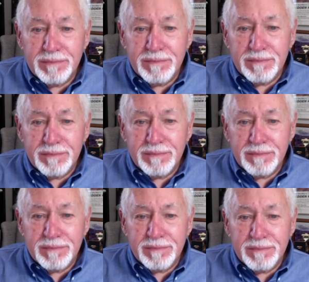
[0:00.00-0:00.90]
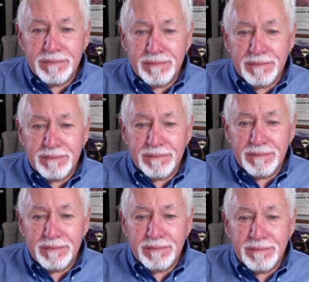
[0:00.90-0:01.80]

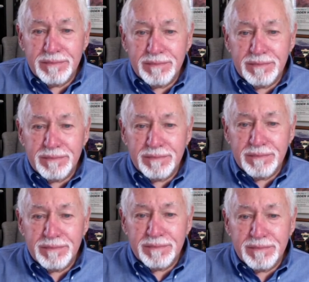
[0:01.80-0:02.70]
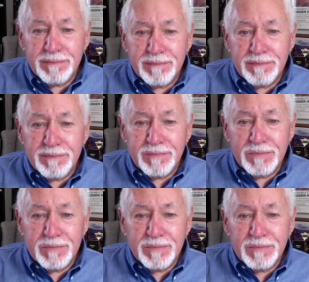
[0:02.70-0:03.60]

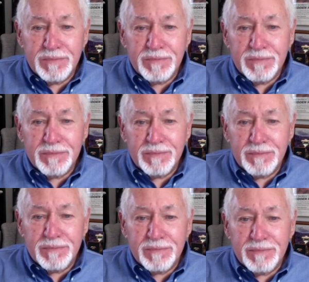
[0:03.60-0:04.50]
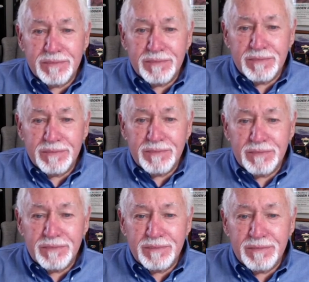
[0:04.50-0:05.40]

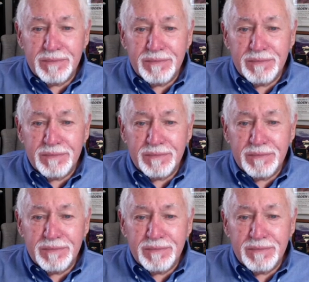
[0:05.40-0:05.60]
No words are spoken by the person on screen.